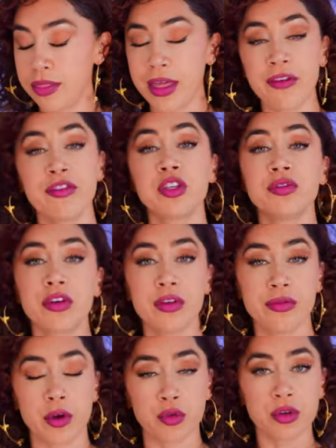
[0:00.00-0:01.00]
That feels
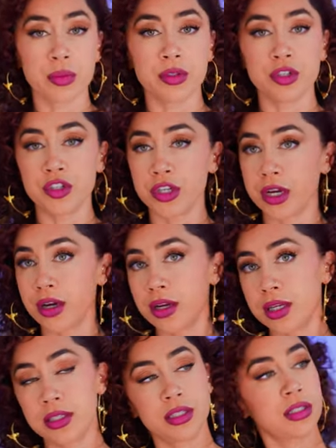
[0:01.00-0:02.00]
very vulnerable to share
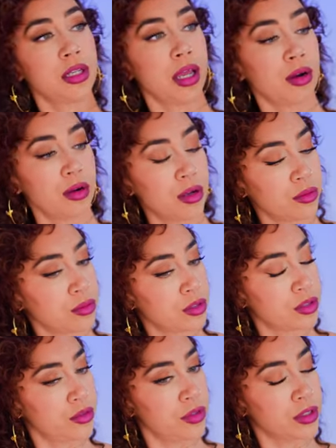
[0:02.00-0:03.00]
because I don't know,
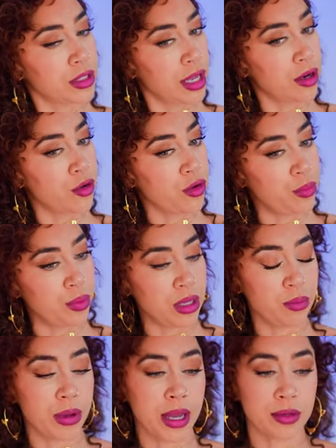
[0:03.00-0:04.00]
it feels kind of
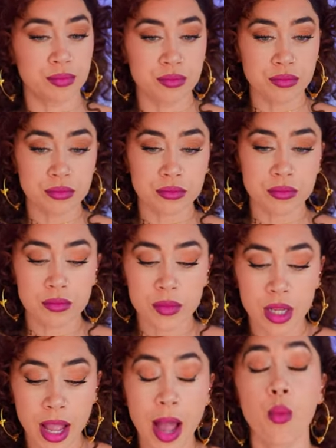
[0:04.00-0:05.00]
creepy, but
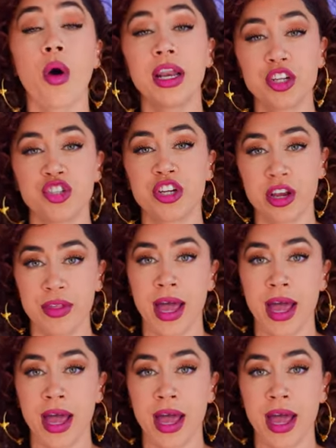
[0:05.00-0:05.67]
I wanted to share